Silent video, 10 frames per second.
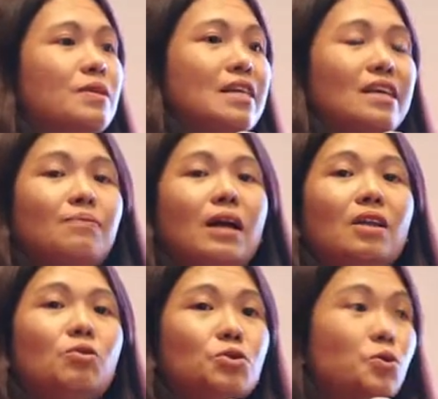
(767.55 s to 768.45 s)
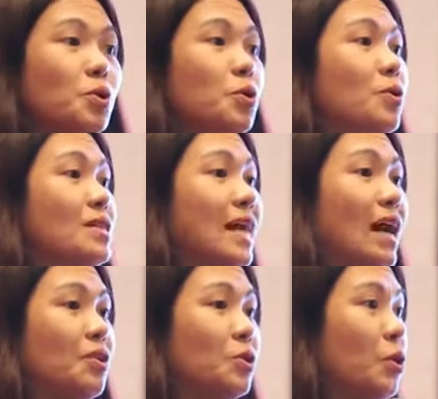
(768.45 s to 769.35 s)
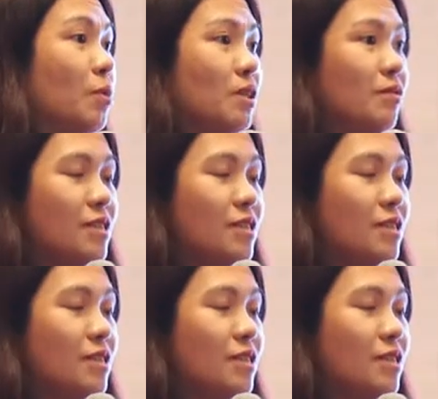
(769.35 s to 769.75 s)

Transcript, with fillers: actually all the regions, because